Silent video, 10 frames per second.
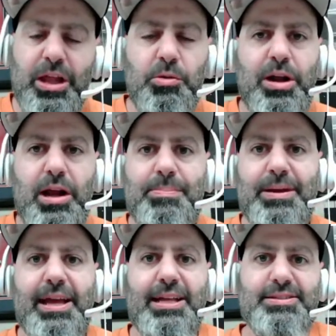went up
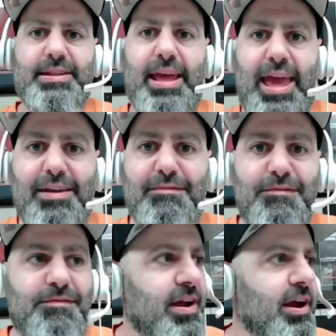against a
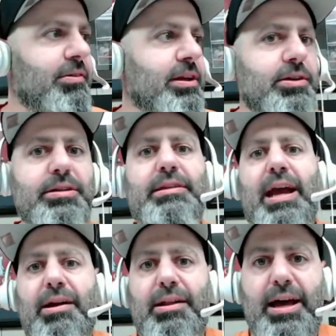very good
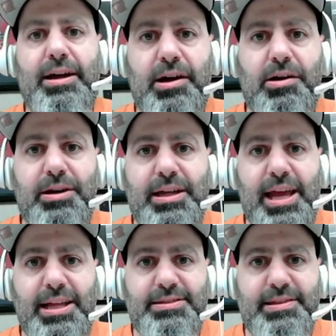Carolina
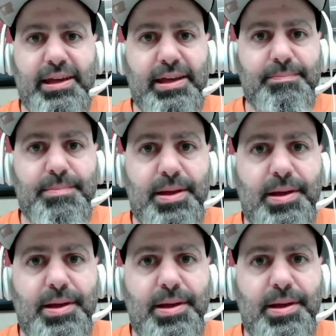Hurricanes team.